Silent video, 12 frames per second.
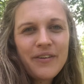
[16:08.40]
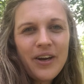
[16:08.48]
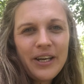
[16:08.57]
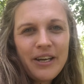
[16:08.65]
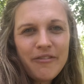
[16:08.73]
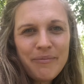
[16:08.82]

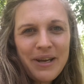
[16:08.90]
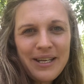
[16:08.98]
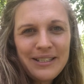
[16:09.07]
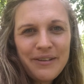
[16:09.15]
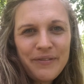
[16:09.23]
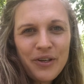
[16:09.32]
I have
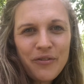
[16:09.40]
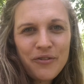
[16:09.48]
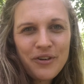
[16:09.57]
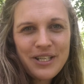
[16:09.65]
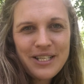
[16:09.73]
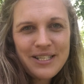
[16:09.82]
made living
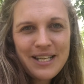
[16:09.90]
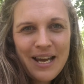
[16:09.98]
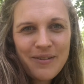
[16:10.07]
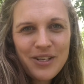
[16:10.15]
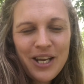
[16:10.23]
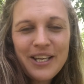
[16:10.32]
off-grid
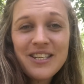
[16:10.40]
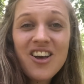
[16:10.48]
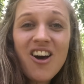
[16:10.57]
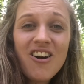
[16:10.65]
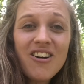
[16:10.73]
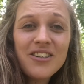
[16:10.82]
sound like it's
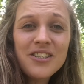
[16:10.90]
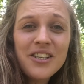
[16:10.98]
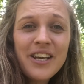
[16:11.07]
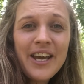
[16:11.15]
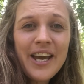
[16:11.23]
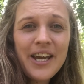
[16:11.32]
hard
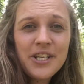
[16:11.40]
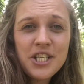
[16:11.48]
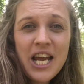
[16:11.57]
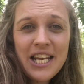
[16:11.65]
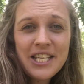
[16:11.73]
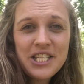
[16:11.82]
and
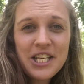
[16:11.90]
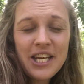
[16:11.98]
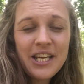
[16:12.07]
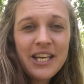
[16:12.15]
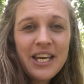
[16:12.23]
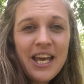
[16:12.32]

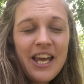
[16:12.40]
challenging,